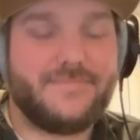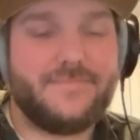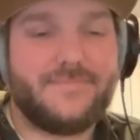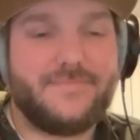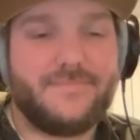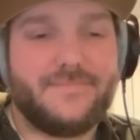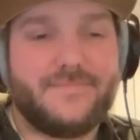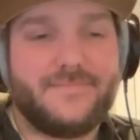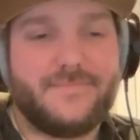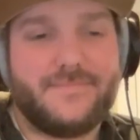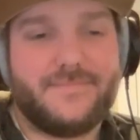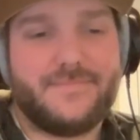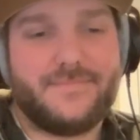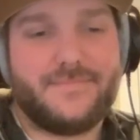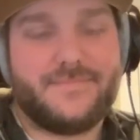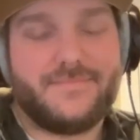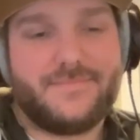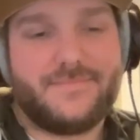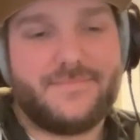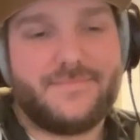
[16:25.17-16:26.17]

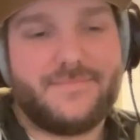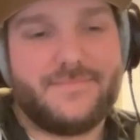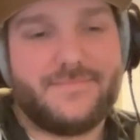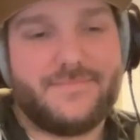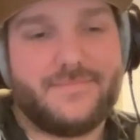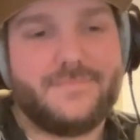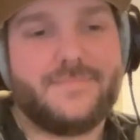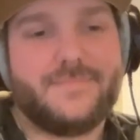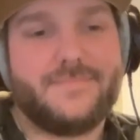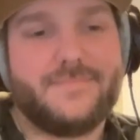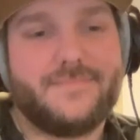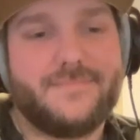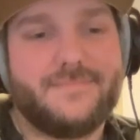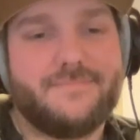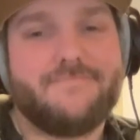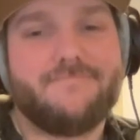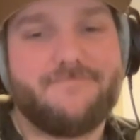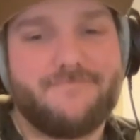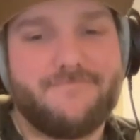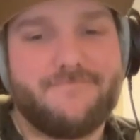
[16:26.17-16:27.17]

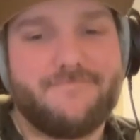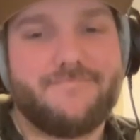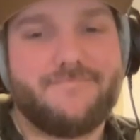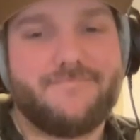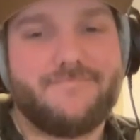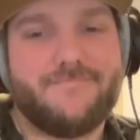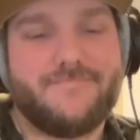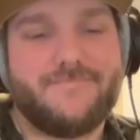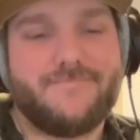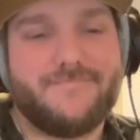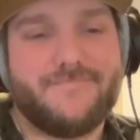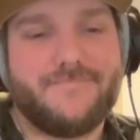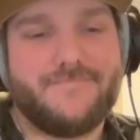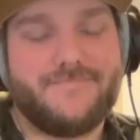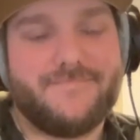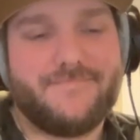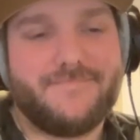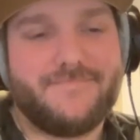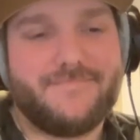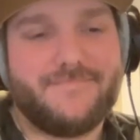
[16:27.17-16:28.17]

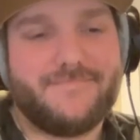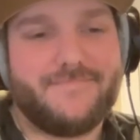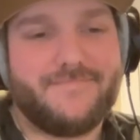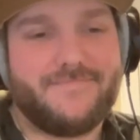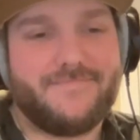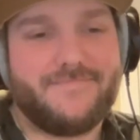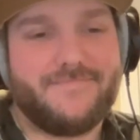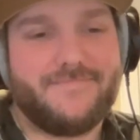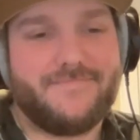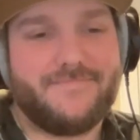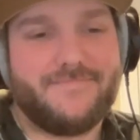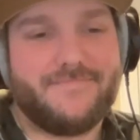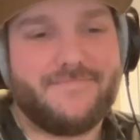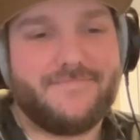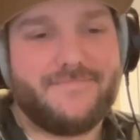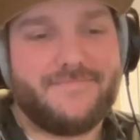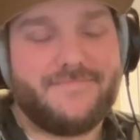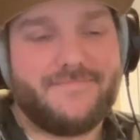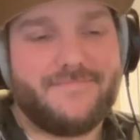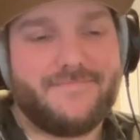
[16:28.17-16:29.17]

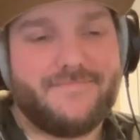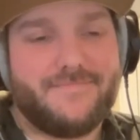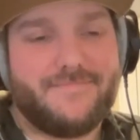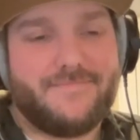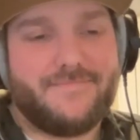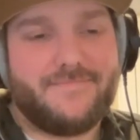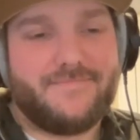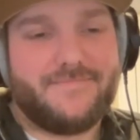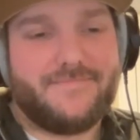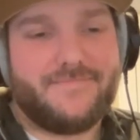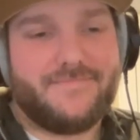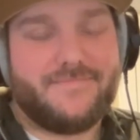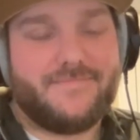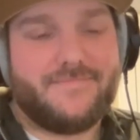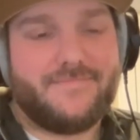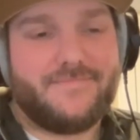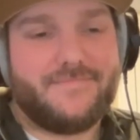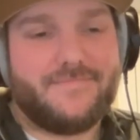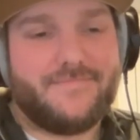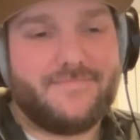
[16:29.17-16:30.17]

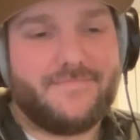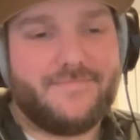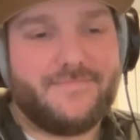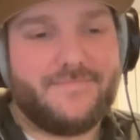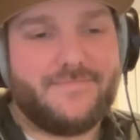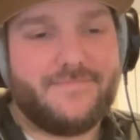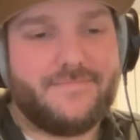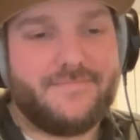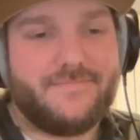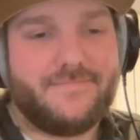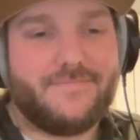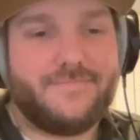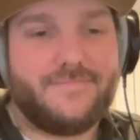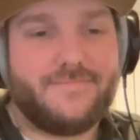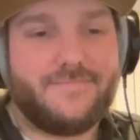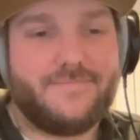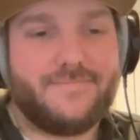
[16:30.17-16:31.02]
[no speech]